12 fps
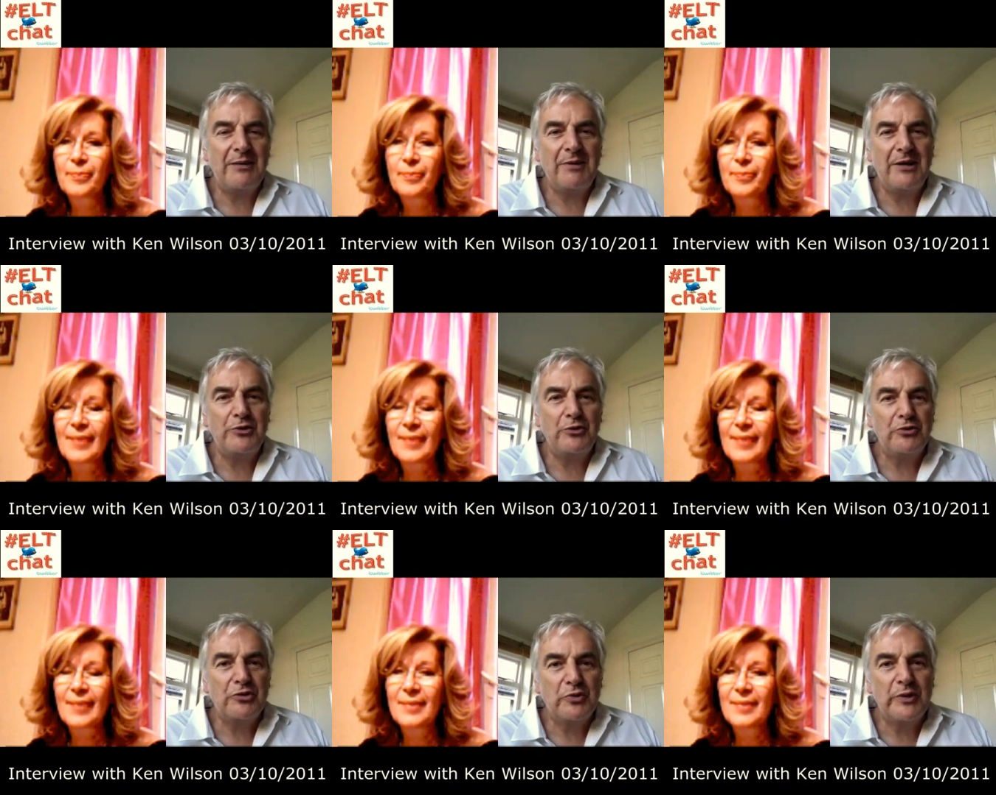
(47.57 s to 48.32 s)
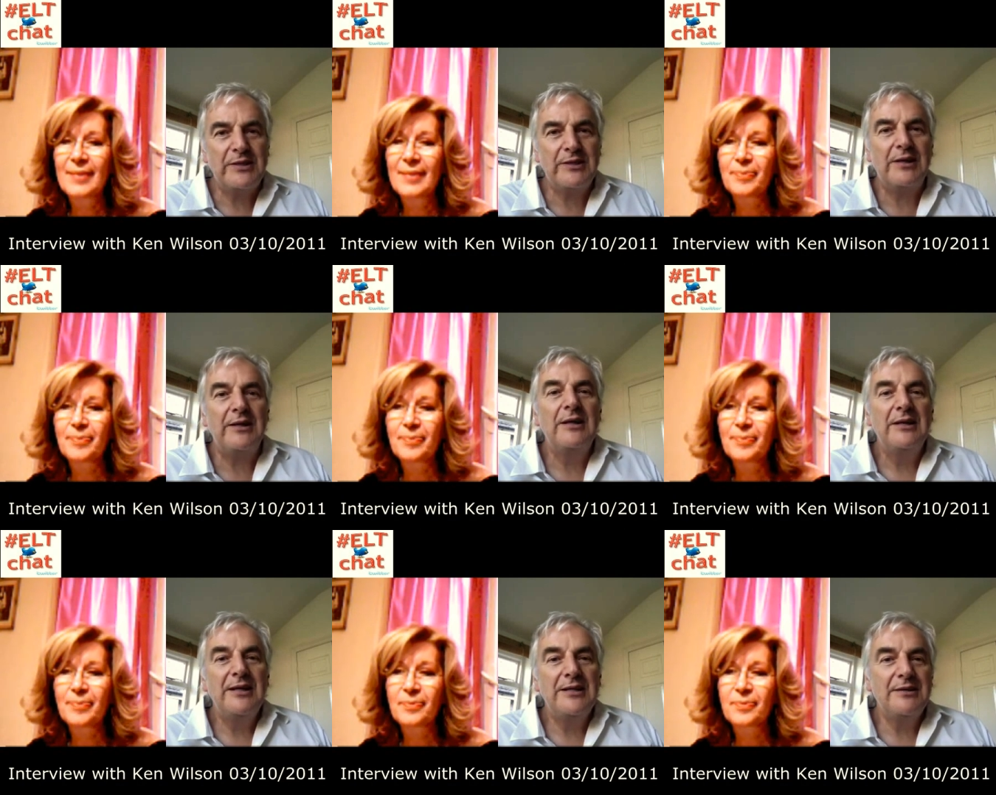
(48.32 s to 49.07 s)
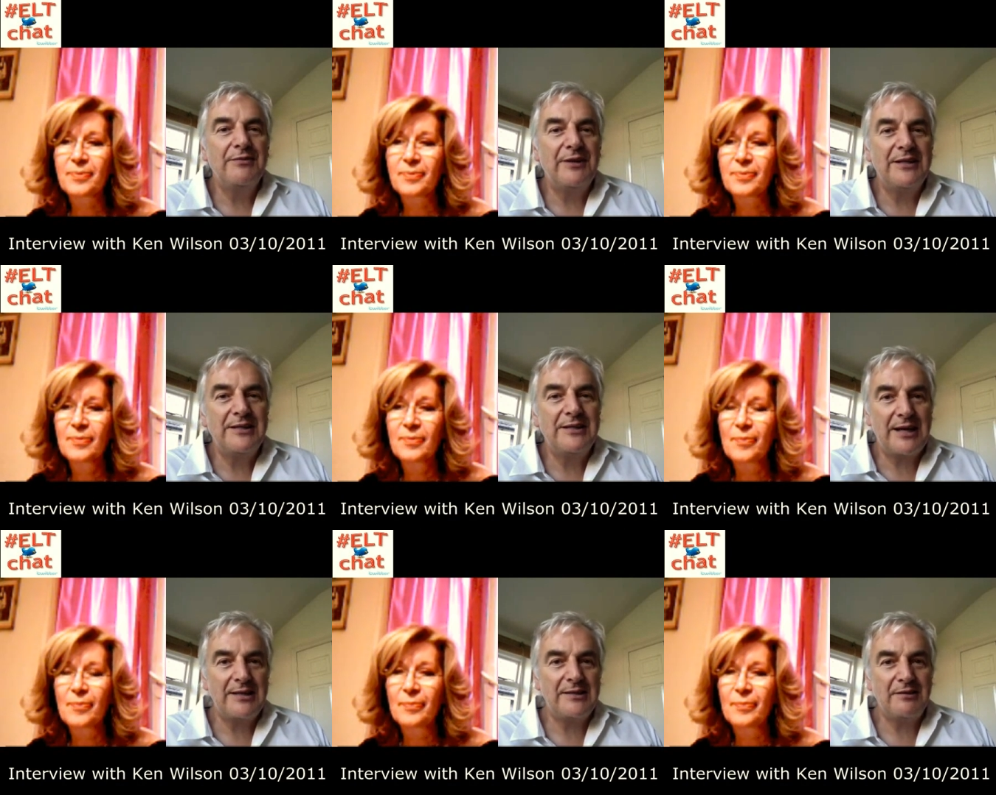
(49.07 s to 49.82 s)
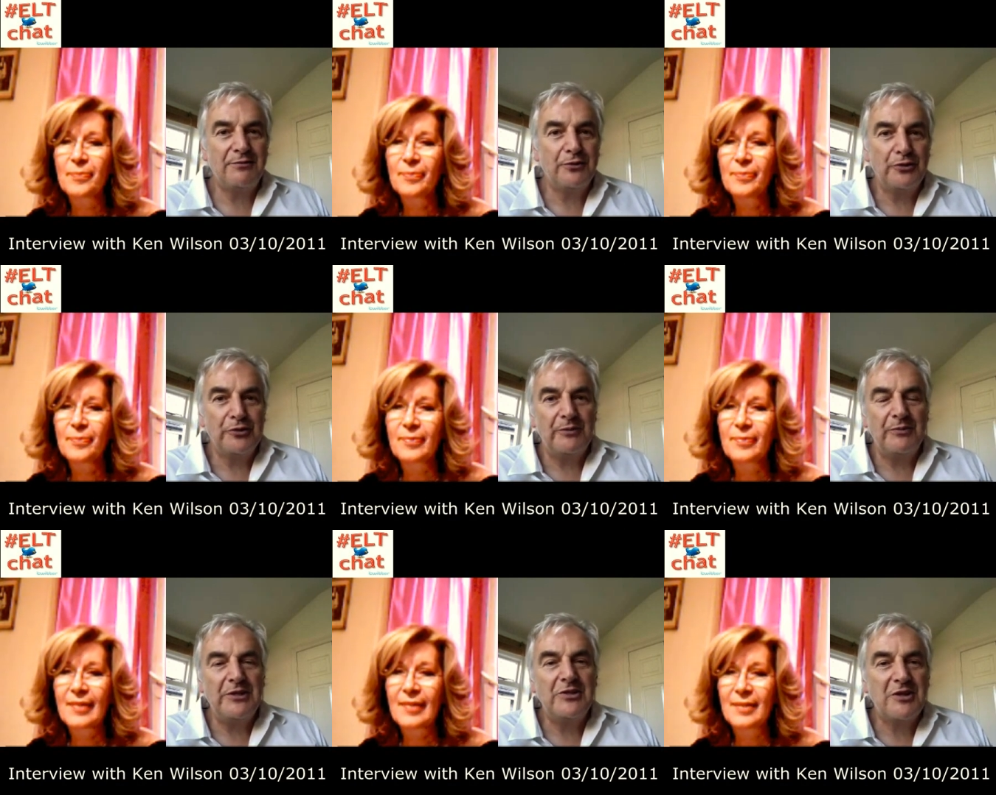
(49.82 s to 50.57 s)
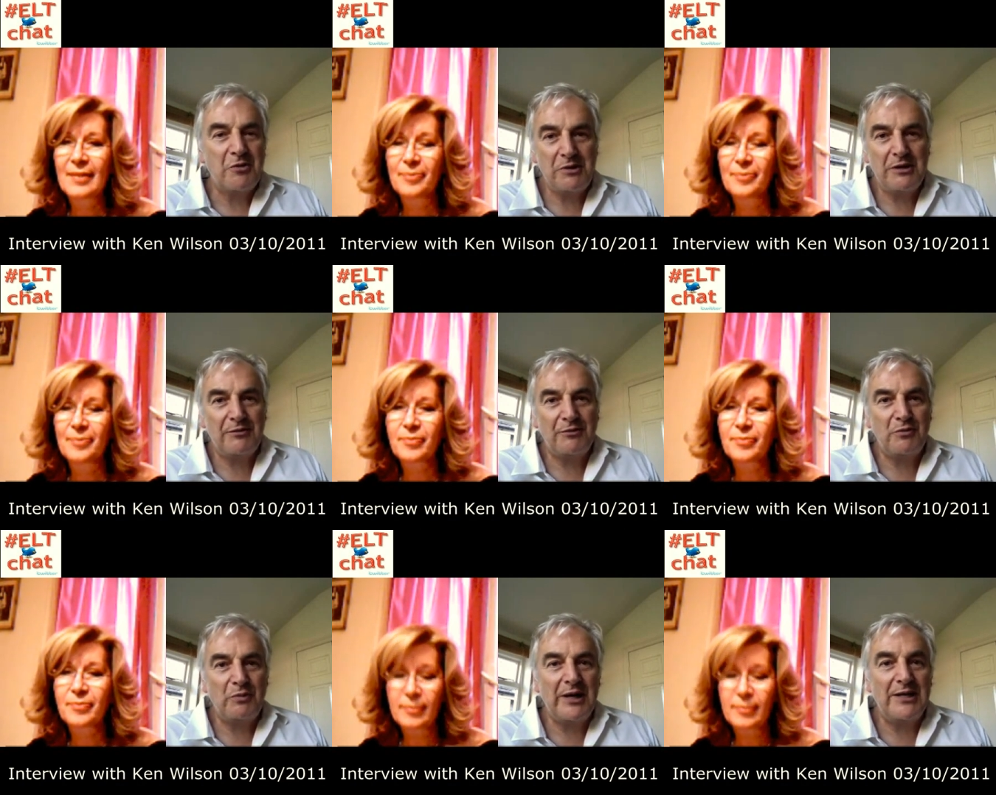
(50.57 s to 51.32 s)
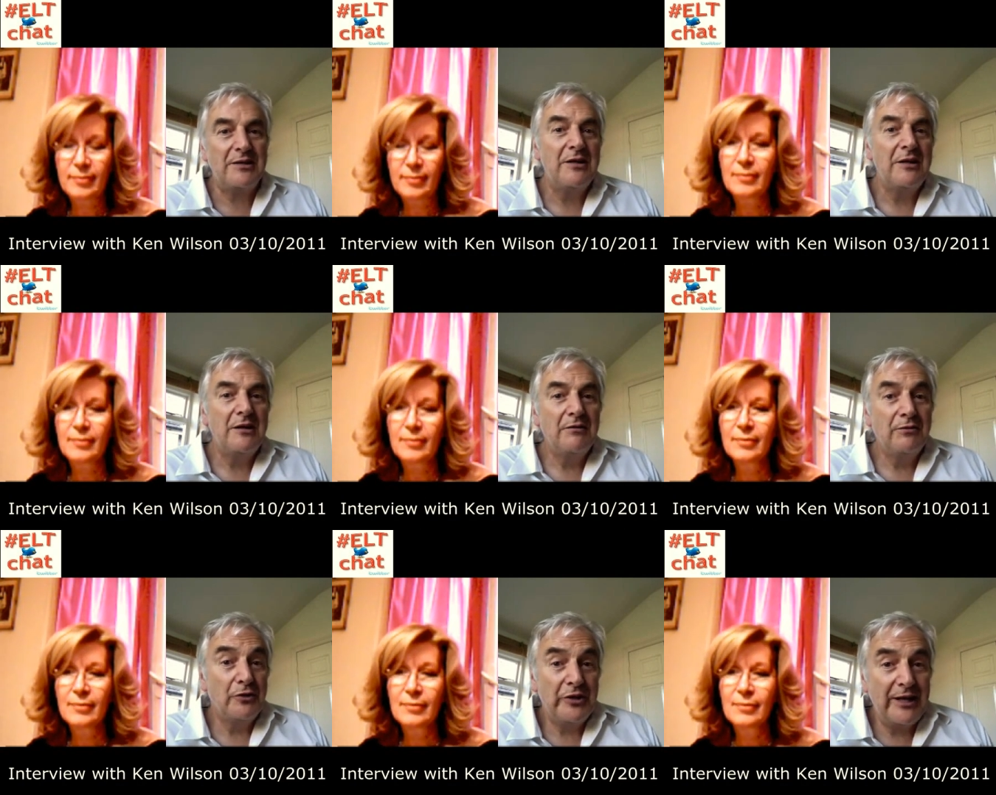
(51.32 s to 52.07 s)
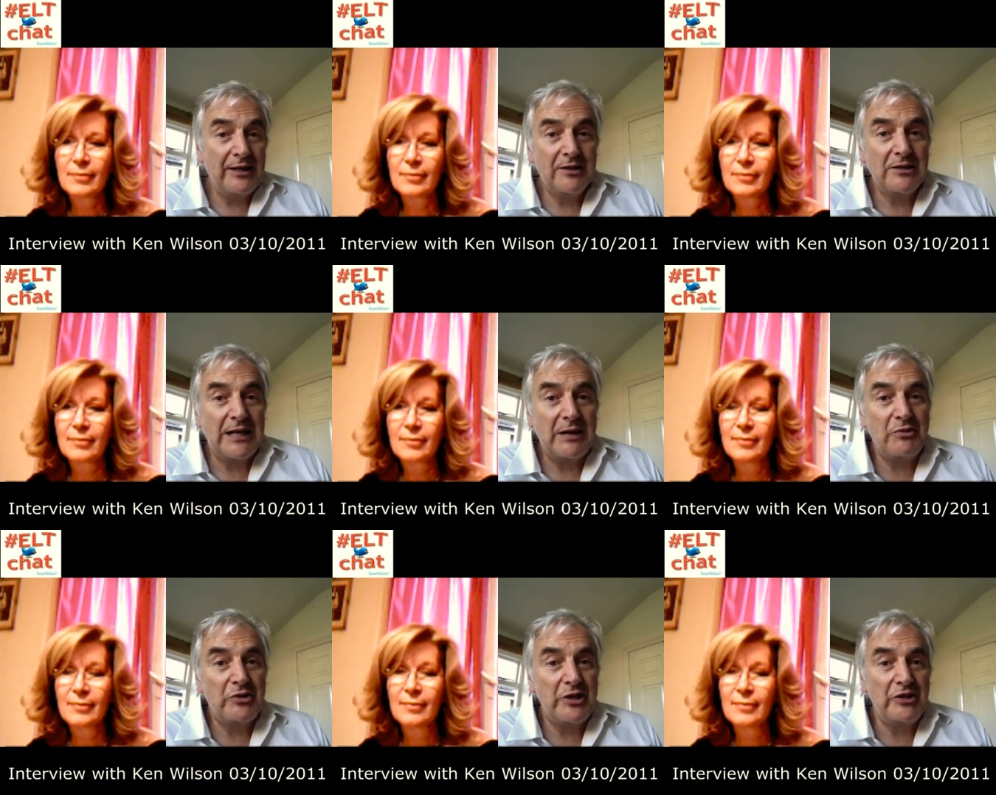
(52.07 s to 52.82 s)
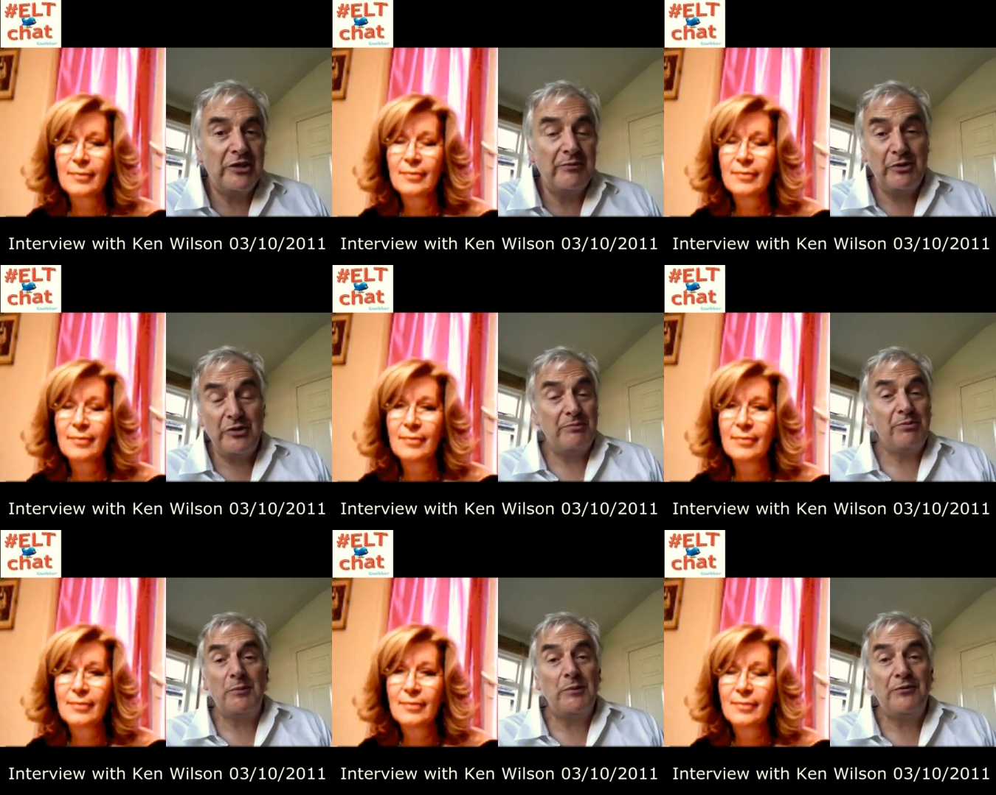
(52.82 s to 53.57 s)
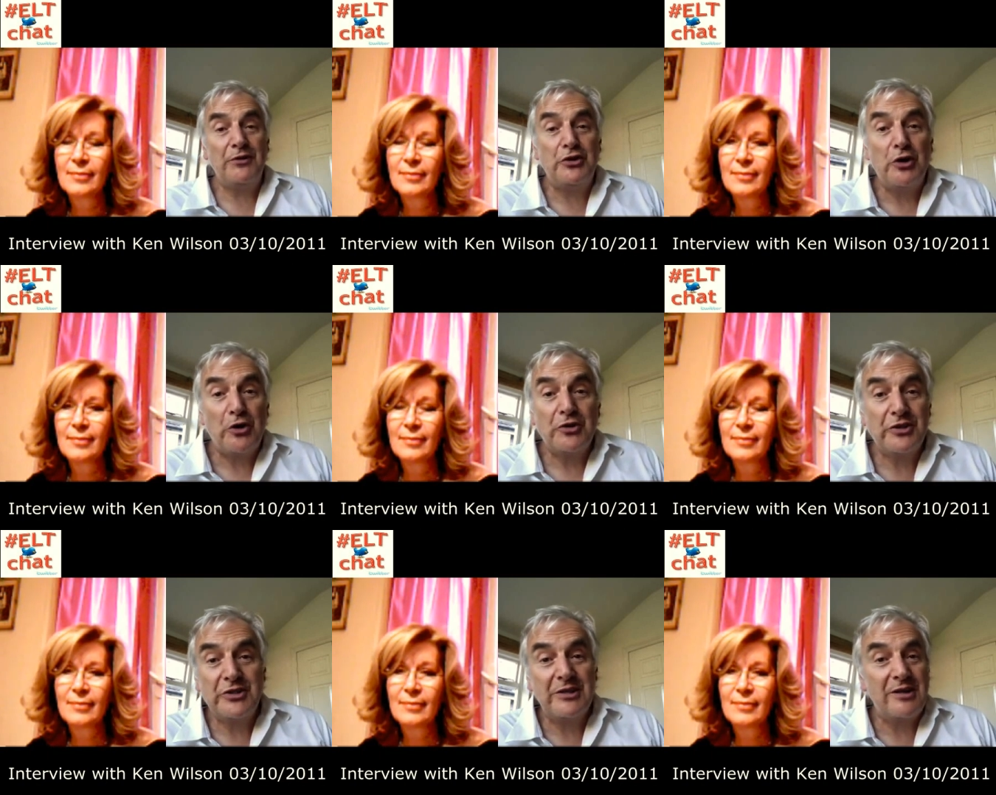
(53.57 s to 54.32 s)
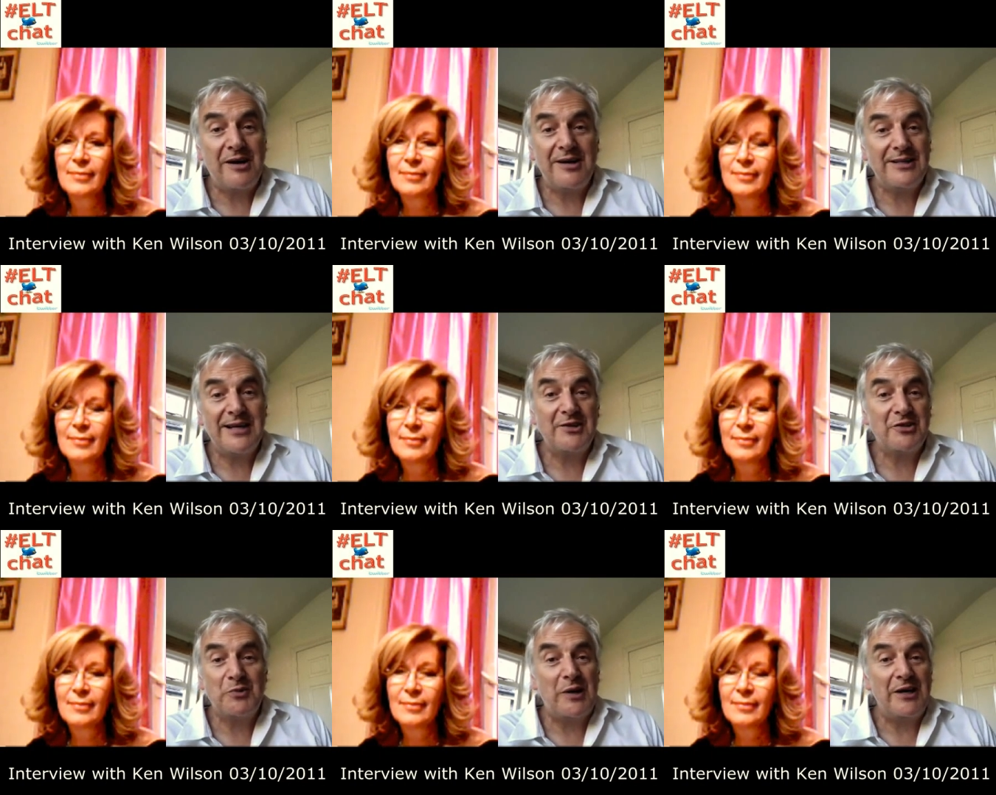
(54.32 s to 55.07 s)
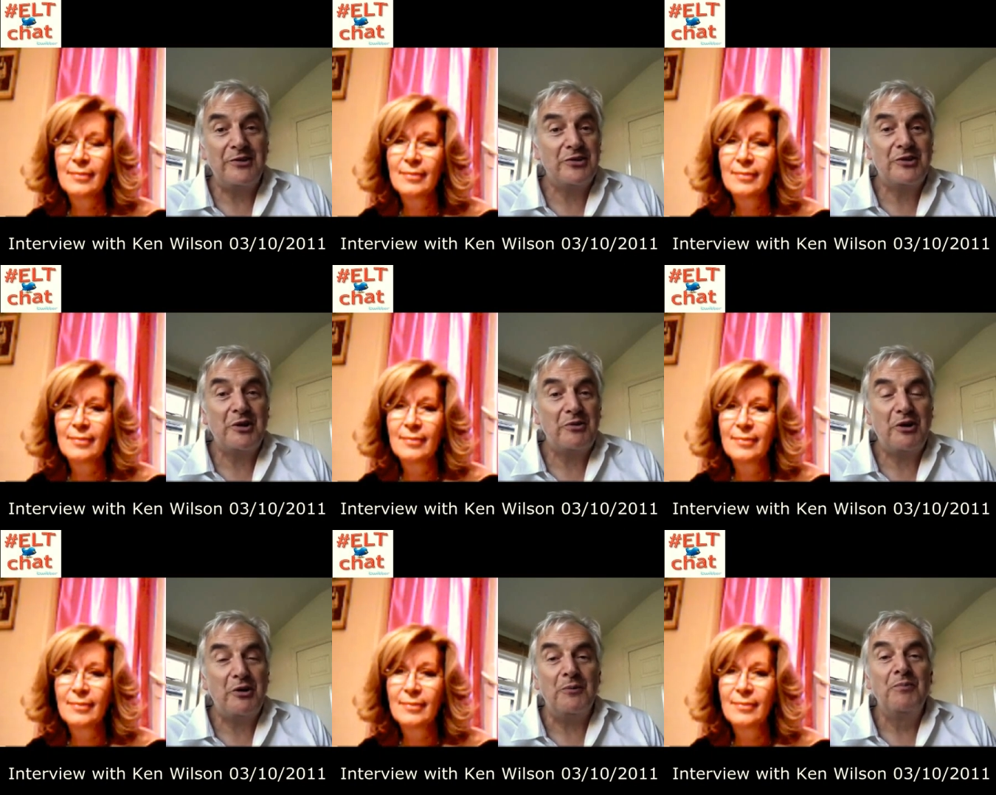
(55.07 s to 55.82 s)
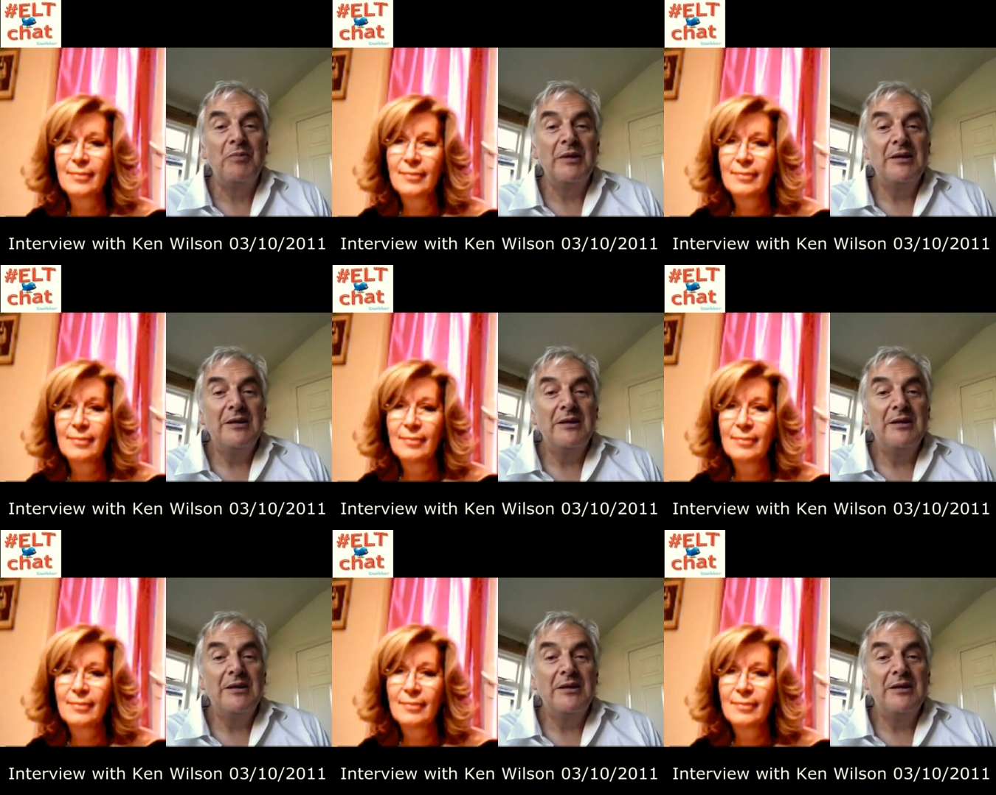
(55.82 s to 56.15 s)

Speaker 1: say in my talks, Twitter is a fantastic forum in so many different ways for the English language teaching community, probably for doctors and architects as well. I just don't know.